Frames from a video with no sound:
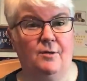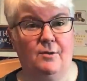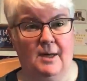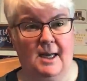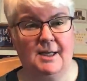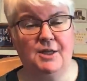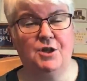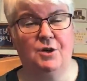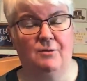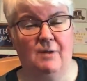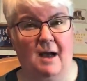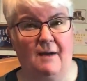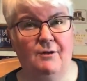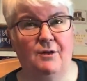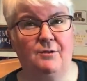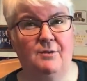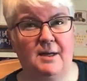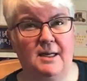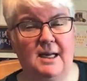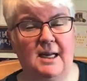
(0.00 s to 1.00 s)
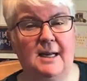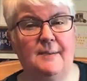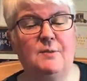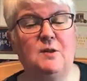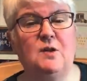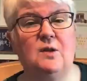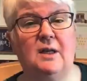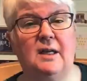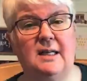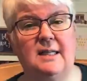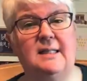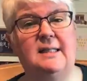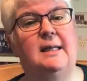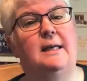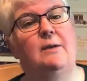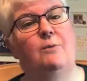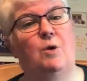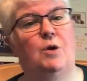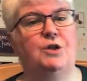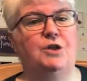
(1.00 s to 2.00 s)
get your Ravelry name so they can
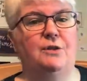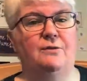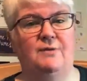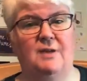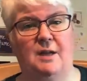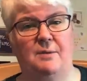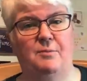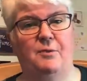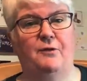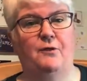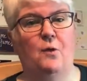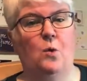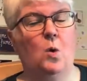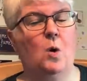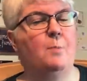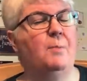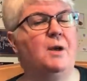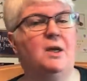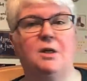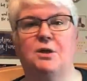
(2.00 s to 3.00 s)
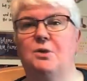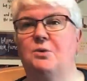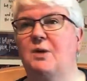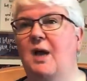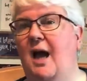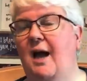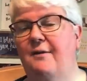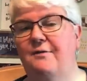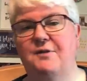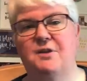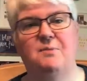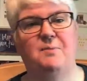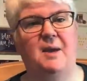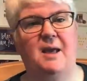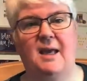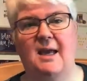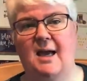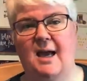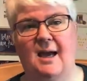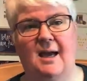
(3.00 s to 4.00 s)
see what you've knit before, but you don't have to
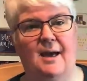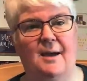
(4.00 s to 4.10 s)
be